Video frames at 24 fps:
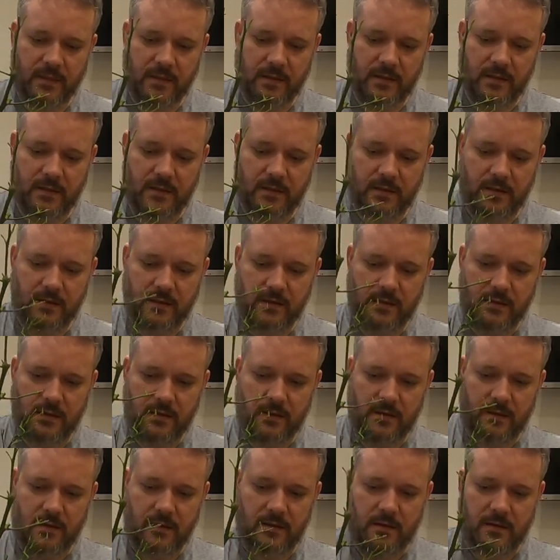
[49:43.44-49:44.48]

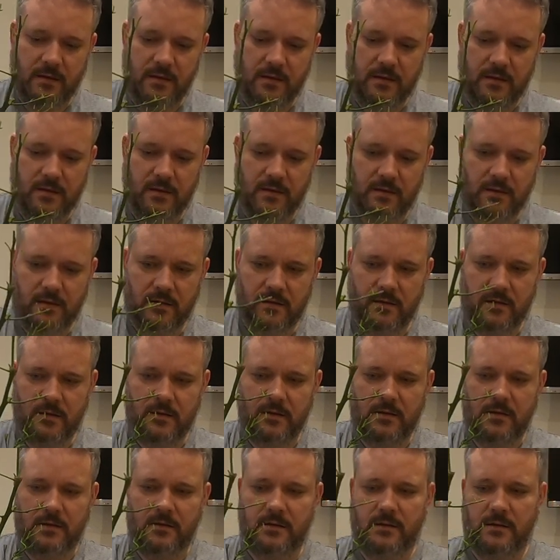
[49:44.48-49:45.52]

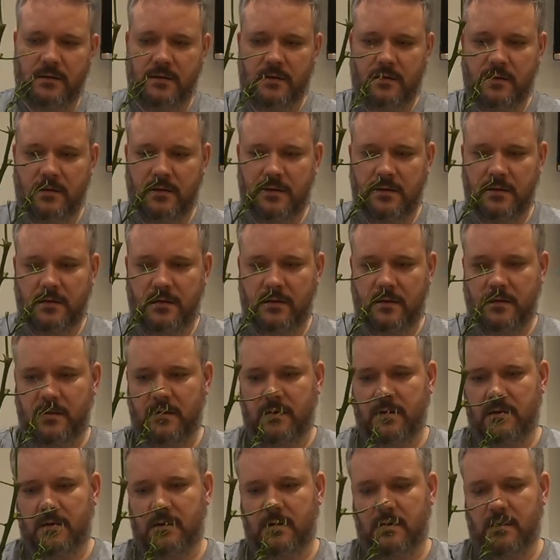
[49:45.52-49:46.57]

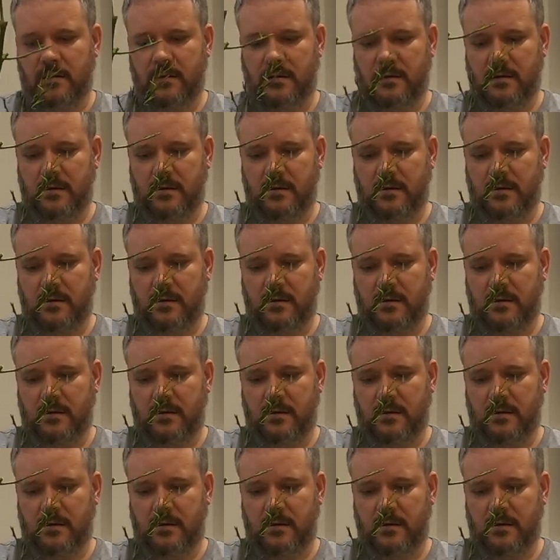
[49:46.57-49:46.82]
No one is speaking in this clip.